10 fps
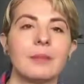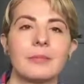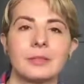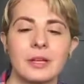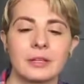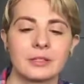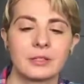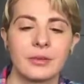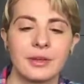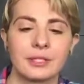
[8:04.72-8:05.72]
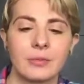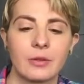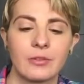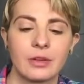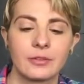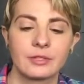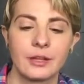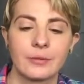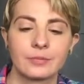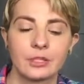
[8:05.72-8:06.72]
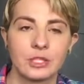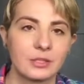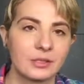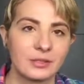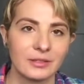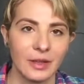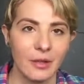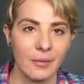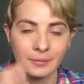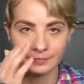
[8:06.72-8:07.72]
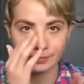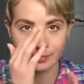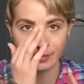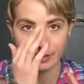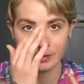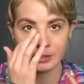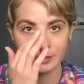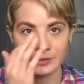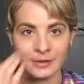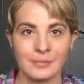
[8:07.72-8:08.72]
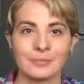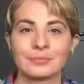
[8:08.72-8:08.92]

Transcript: Mommy Tang doesn't do ASMR videos though. She just does like, she's